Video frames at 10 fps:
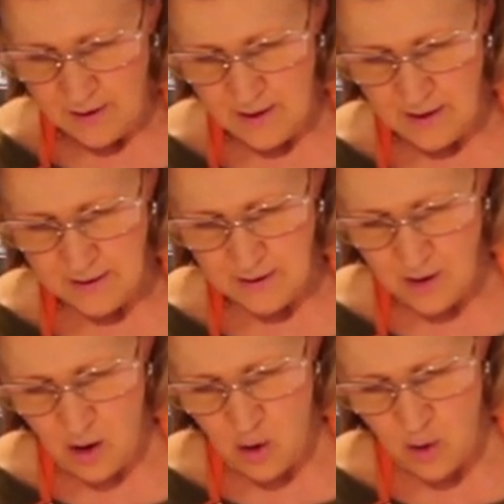Had a little
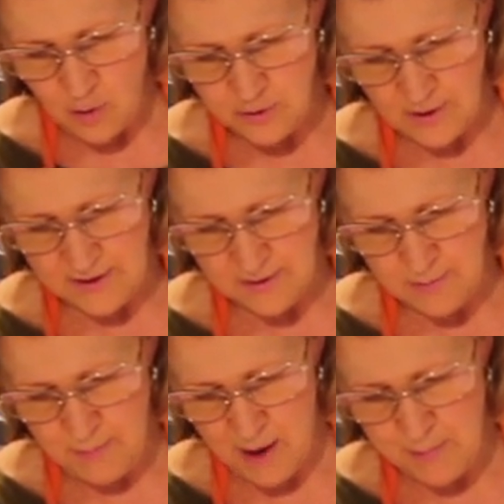hole trying to
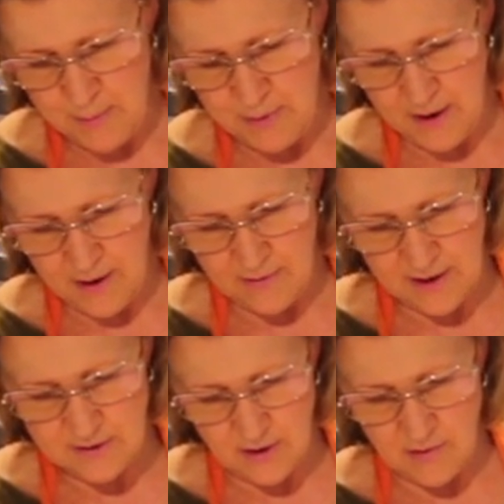pop up there.
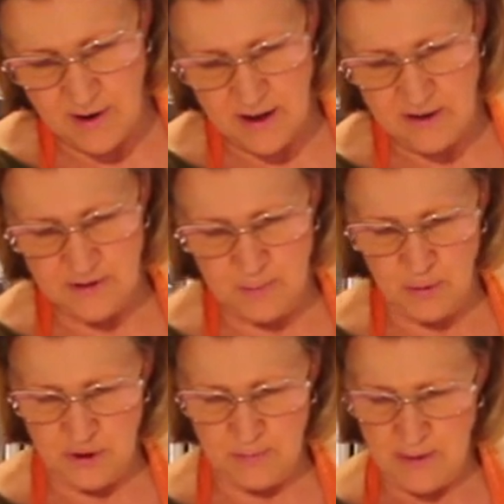That's all right. Just
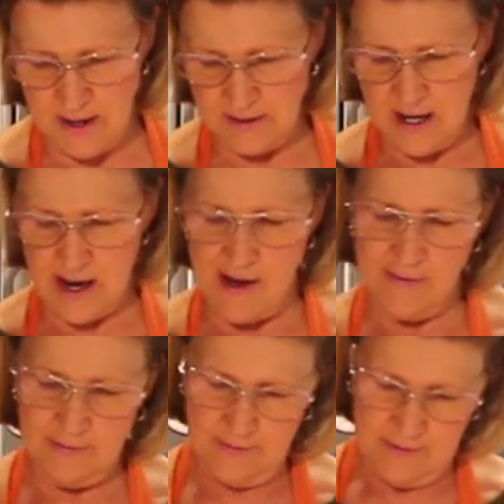pushing back down.